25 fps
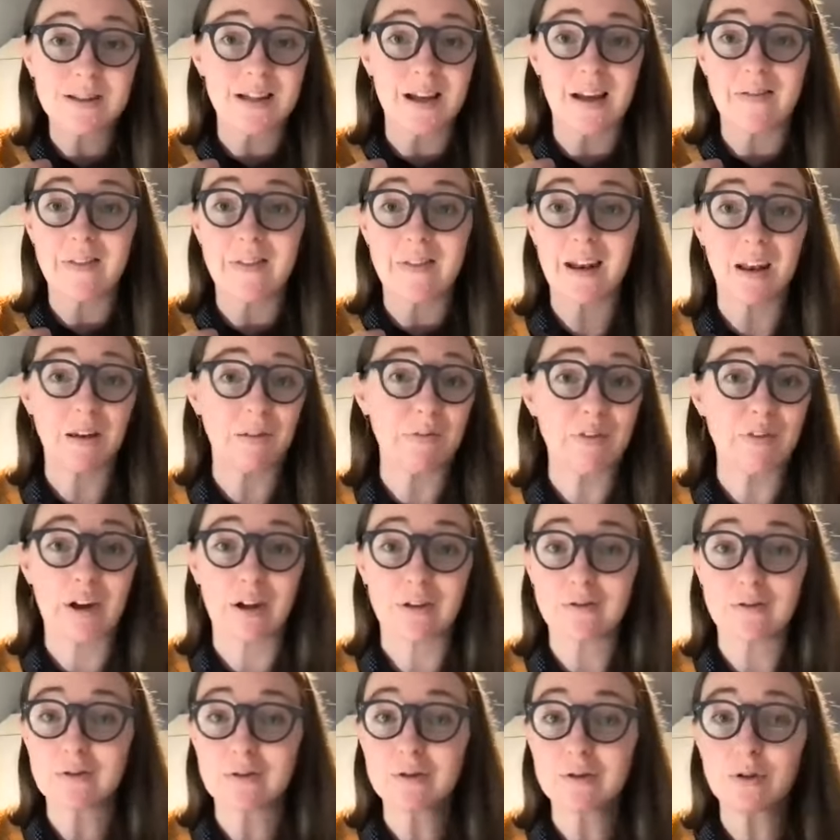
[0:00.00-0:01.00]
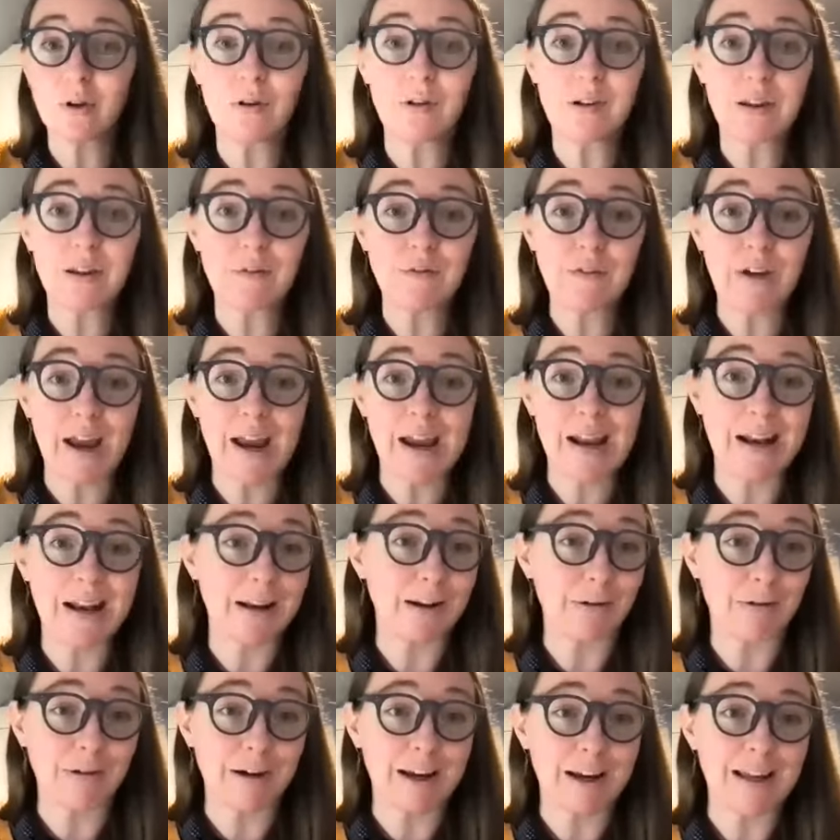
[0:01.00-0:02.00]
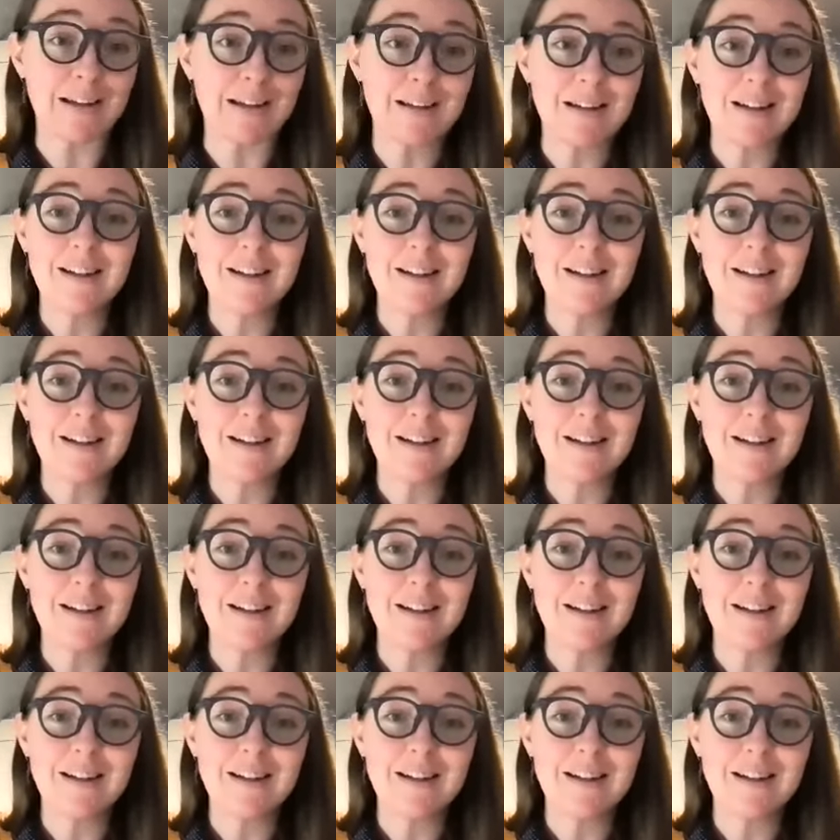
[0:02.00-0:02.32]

and then I felt totally fine and great,